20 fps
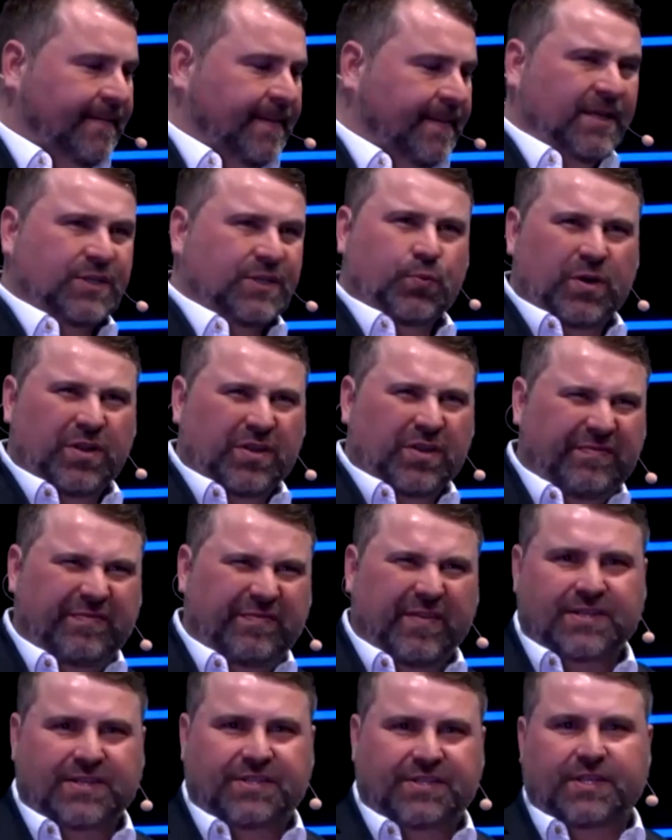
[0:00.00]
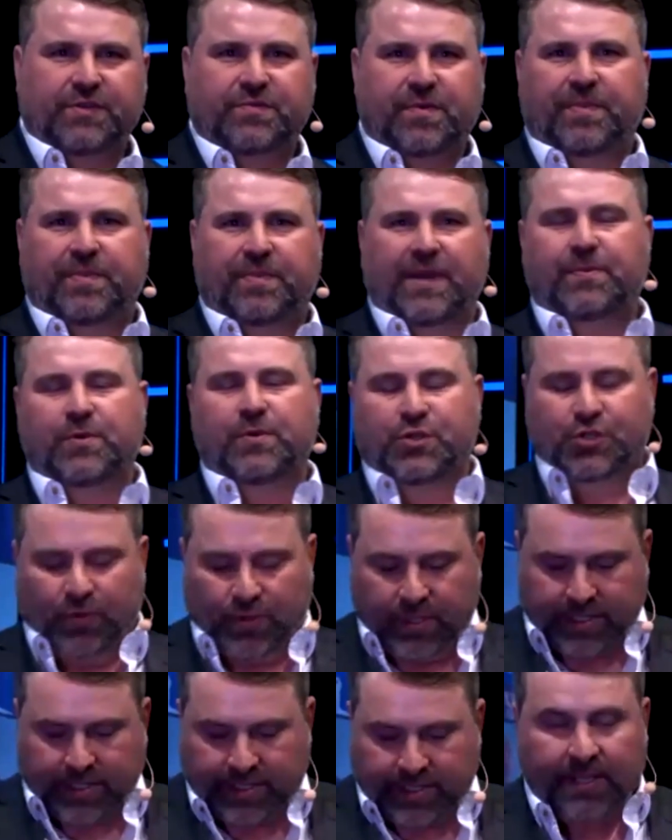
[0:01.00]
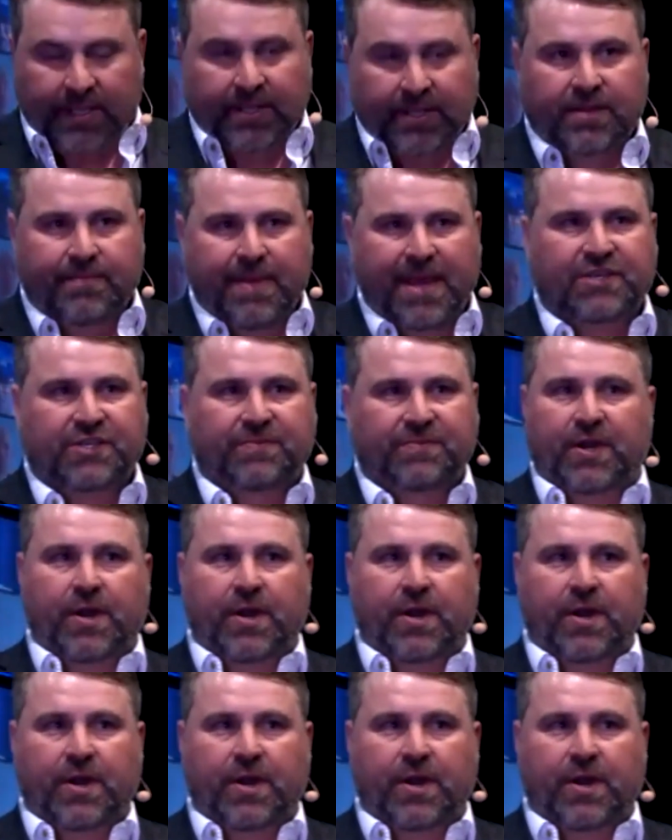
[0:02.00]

It's one of the first things when people join the mastermind.